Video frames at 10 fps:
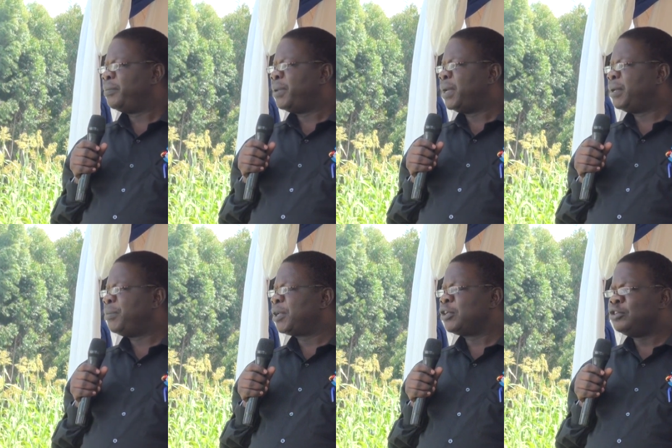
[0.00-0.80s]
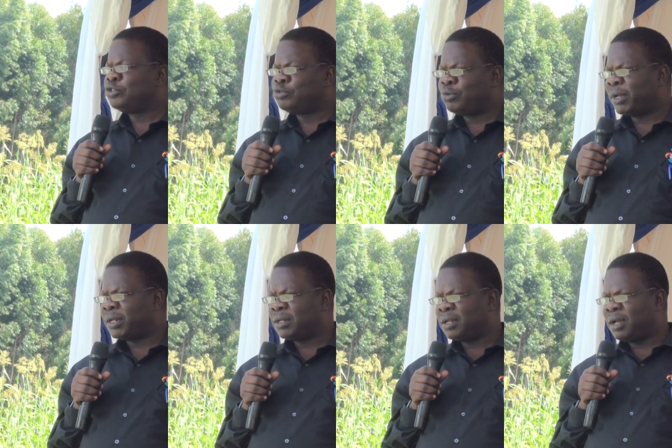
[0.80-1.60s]
by making sure
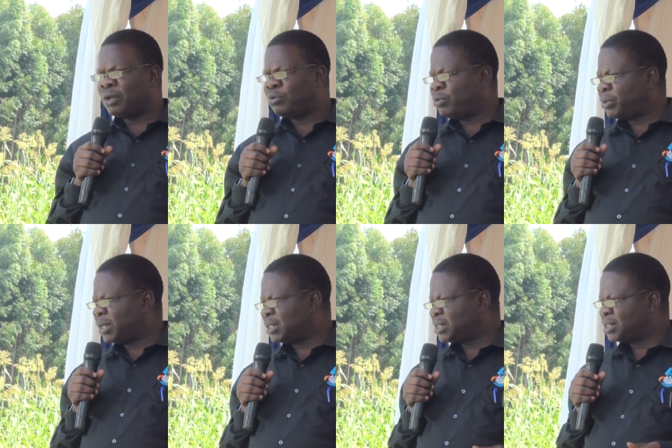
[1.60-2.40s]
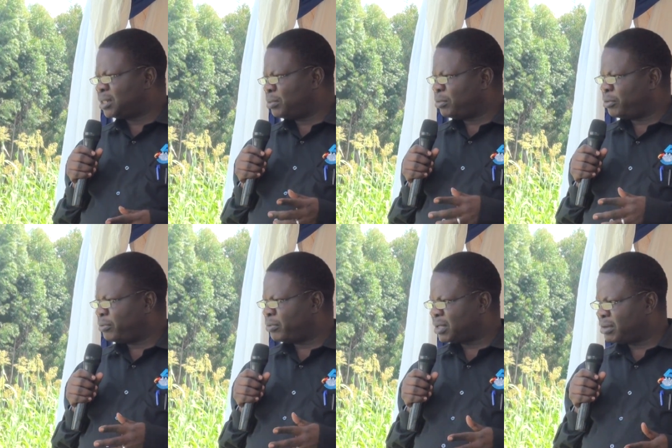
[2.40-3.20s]
a rural water system was
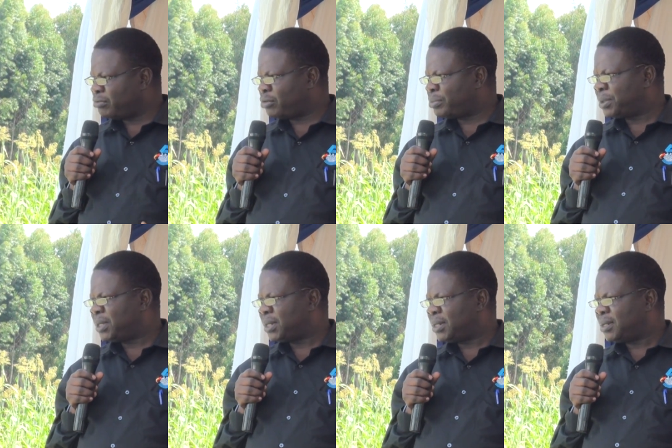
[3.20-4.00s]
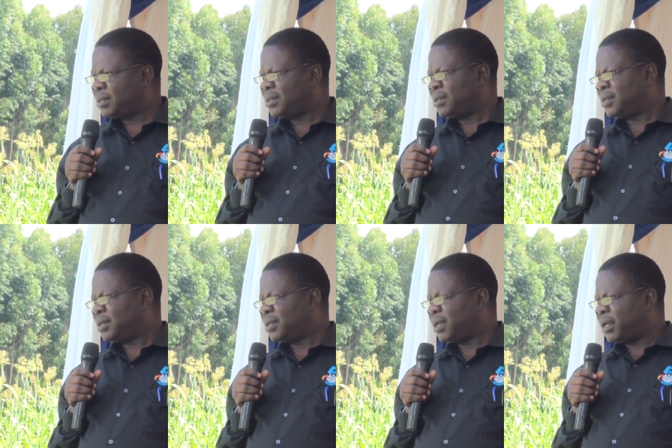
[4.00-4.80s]
developed.
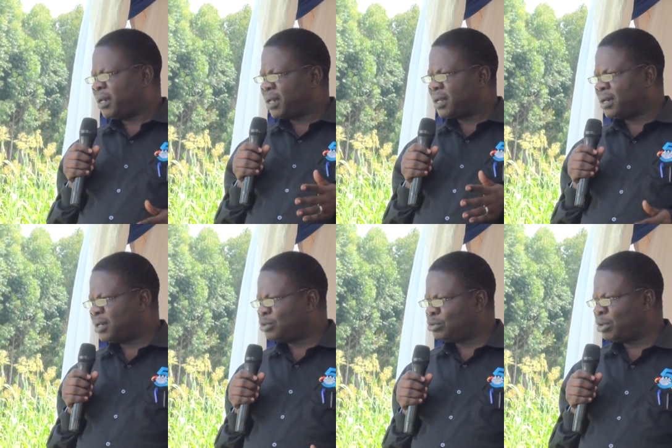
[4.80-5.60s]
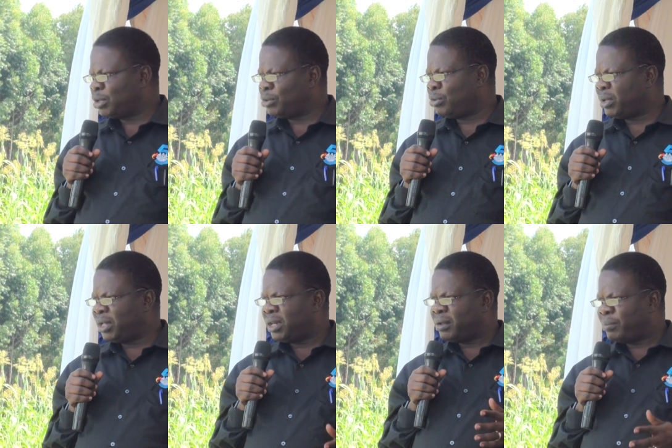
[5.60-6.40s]
And I can assure you,
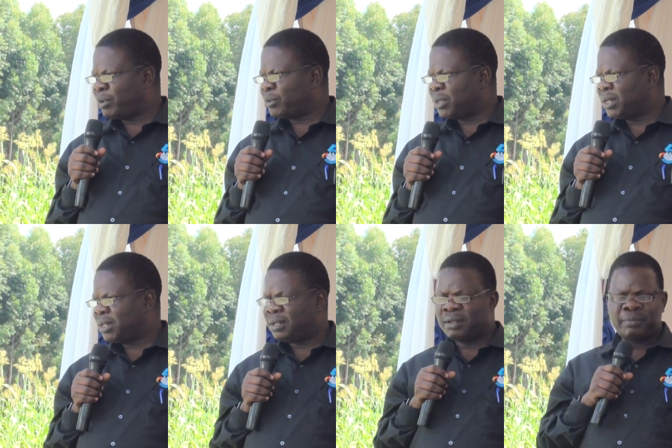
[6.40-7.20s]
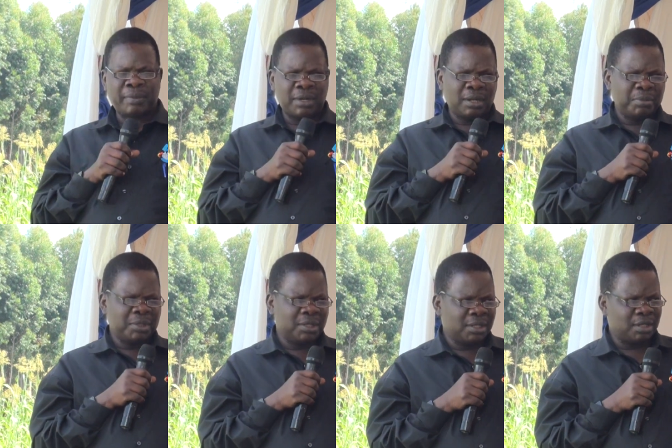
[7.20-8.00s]
in the board, Madam
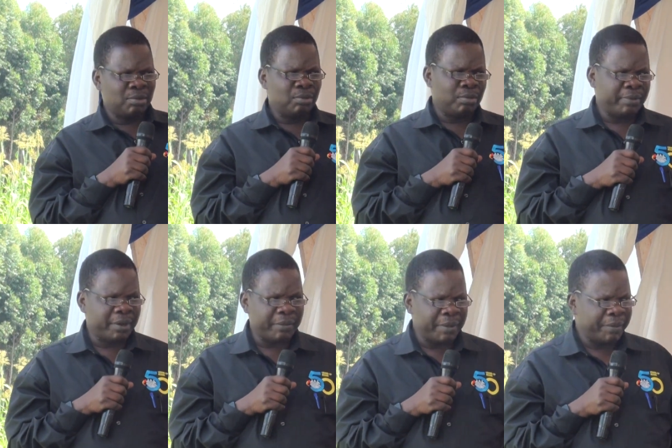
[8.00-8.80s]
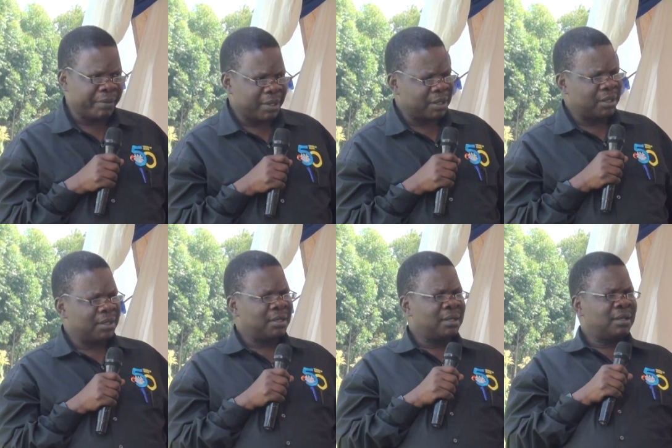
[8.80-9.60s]
Edith, you may remember,
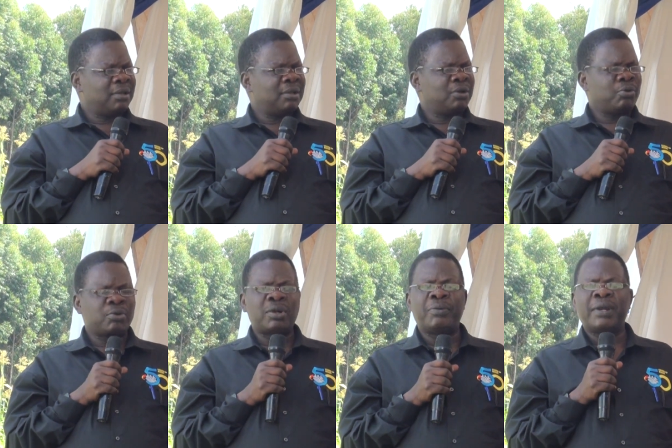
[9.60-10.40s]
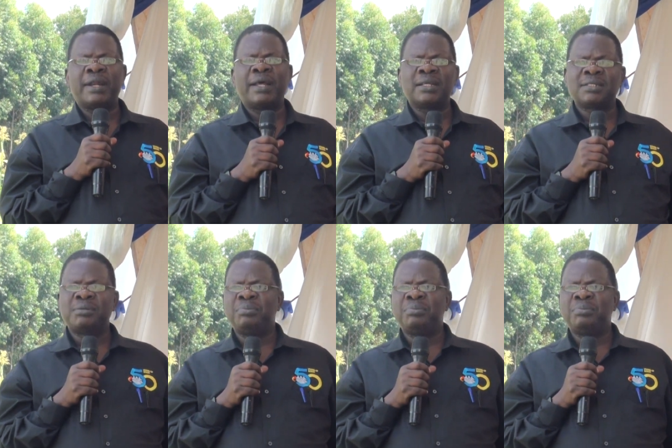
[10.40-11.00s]
Dr. Wana asked